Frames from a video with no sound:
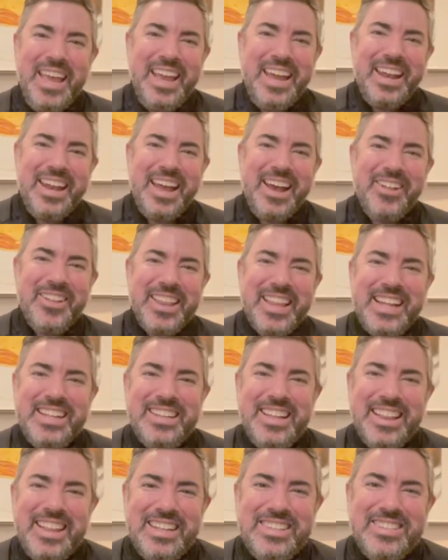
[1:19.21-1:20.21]
Now,
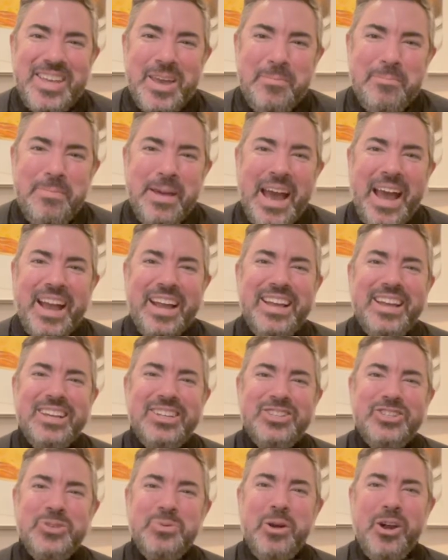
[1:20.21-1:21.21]
let's get back
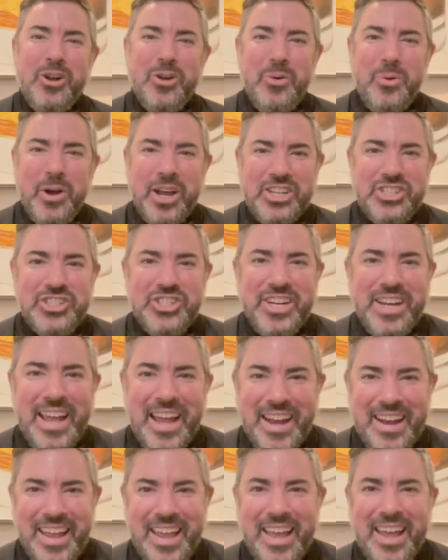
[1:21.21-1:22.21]
to our question
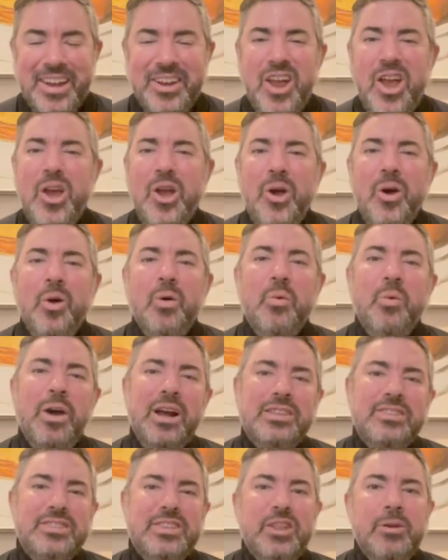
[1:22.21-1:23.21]
at hand.
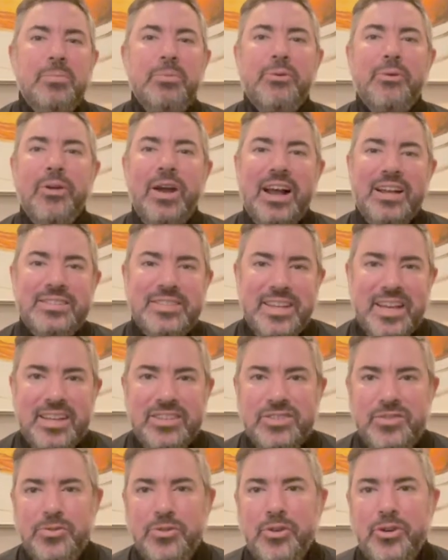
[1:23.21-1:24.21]
What's the
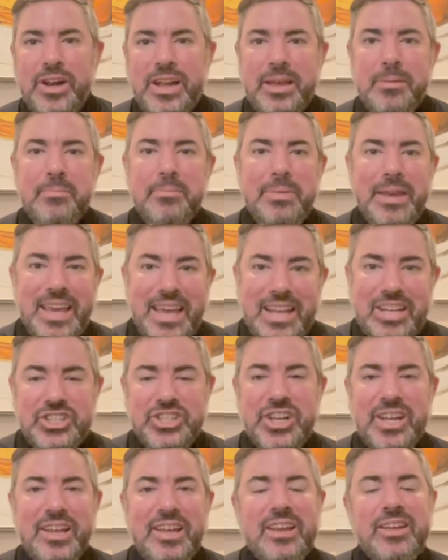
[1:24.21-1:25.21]
process for
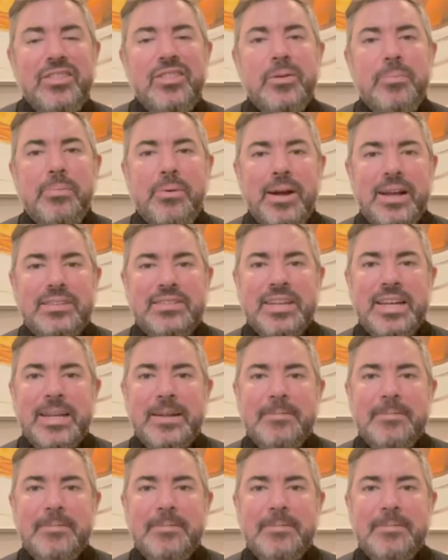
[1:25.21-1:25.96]
impeaching the president?